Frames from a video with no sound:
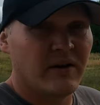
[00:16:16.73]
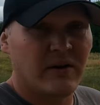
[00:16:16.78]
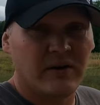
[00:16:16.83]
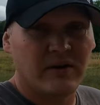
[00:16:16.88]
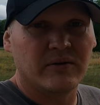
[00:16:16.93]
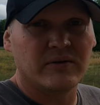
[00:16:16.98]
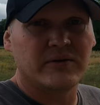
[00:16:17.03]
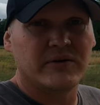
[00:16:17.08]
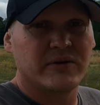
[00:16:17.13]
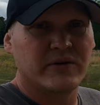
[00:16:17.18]

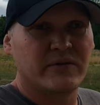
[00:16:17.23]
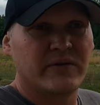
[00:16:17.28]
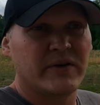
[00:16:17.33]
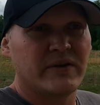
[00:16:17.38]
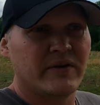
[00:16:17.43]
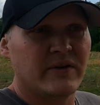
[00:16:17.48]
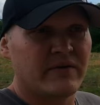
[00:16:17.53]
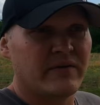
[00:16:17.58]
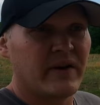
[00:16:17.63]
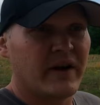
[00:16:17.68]
on
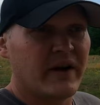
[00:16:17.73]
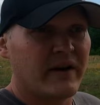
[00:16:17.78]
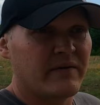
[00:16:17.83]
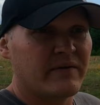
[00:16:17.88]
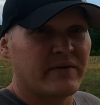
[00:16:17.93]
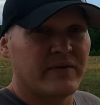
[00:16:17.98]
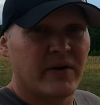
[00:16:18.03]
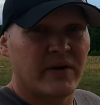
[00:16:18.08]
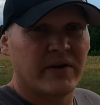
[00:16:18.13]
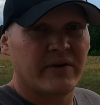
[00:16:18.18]
255
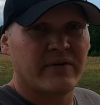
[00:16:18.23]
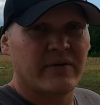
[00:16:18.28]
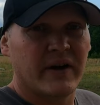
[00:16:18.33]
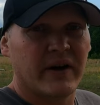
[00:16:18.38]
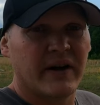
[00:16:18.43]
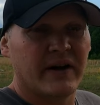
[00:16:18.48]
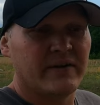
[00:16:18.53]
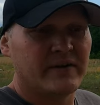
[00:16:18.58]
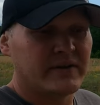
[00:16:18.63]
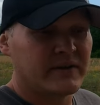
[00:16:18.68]

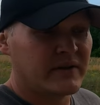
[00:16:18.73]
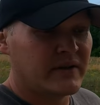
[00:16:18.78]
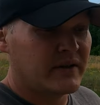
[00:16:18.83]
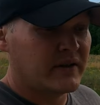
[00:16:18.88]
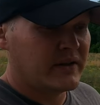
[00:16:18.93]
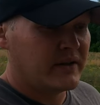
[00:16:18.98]
35s.